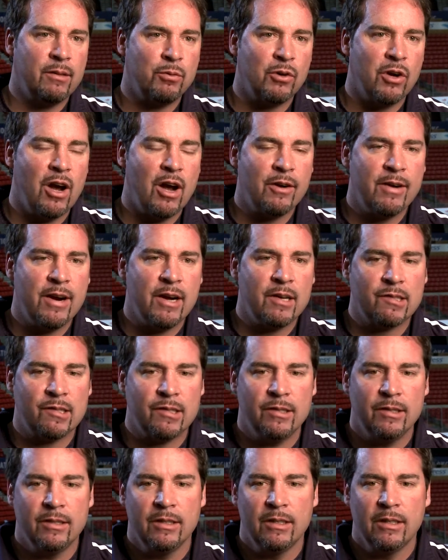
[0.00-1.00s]
the
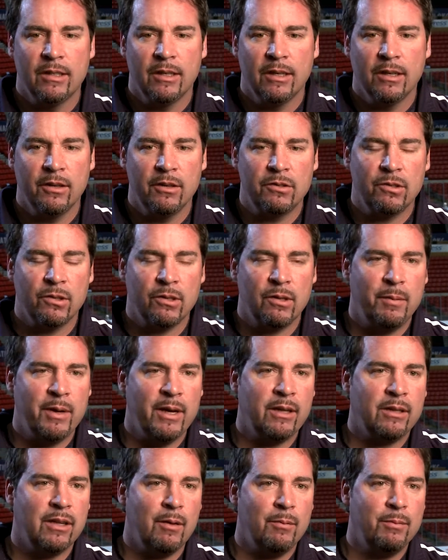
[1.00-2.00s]
progress so the
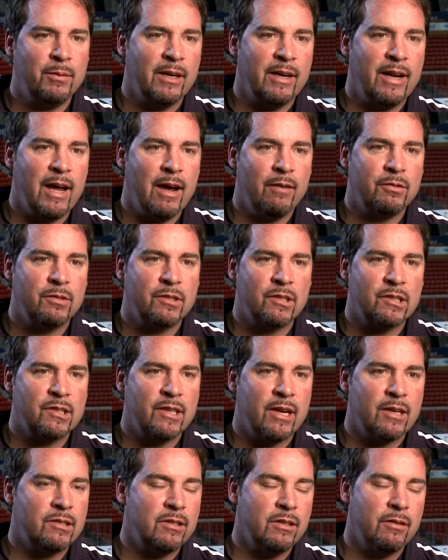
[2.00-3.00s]
big club can have
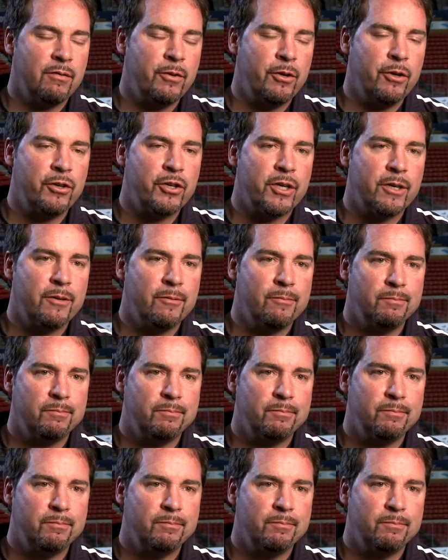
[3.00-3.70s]
success in the future.